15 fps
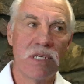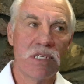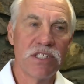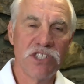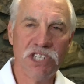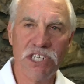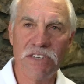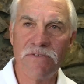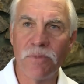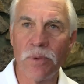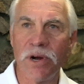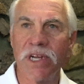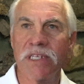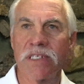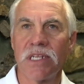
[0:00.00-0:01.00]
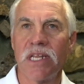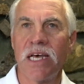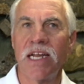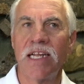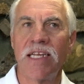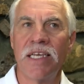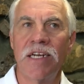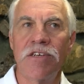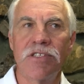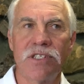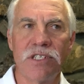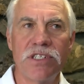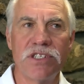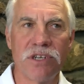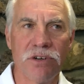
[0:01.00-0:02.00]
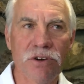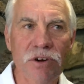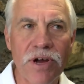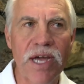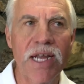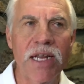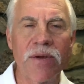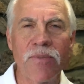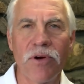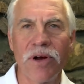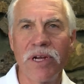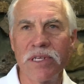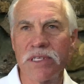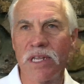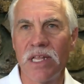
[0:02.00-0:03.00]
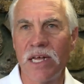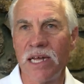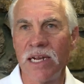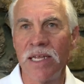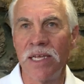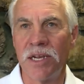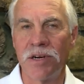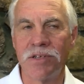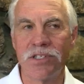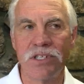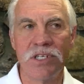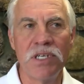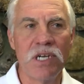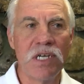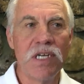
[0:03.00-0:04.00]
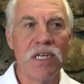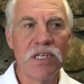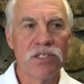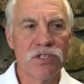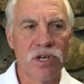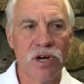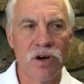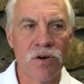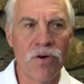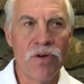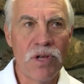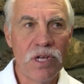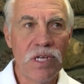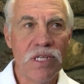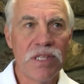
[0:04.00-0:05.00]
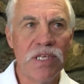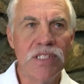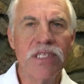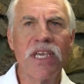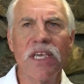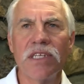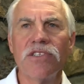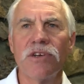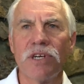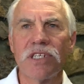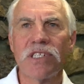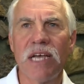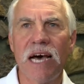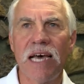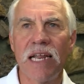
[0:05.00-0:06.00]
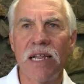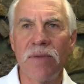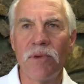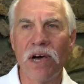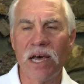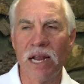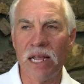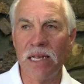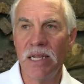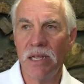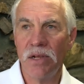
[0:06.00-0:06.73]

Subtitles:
Chief brings a lot of energy. Joe Craddock brings a lot of energy. So these kids are excited about it.